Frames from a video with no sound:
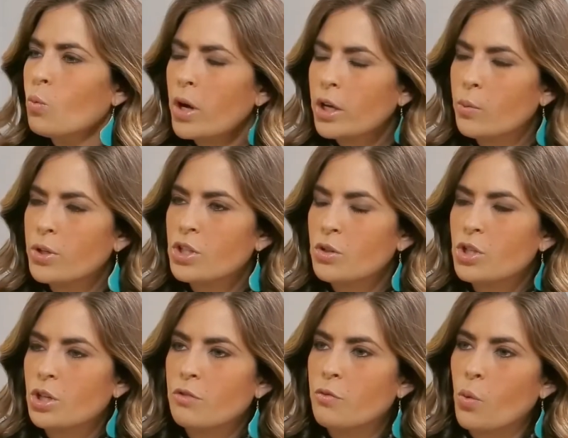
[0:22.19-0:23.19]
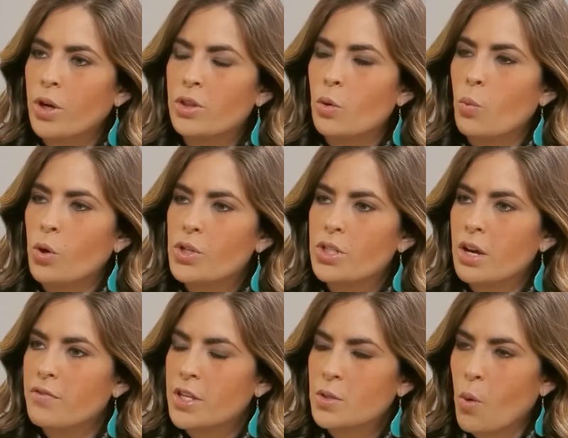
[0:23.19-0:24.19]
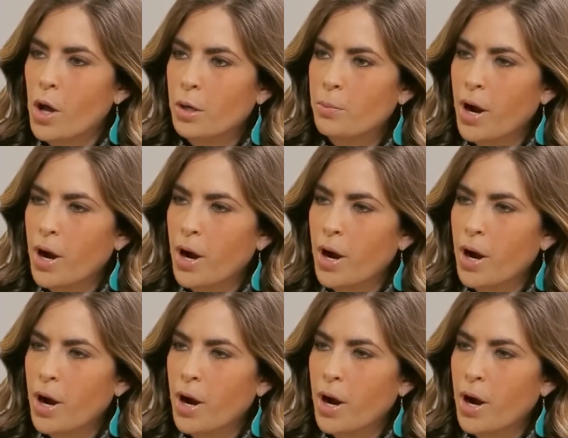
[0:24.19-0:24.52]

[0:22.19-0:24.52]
What can we do to avoid the worst of this water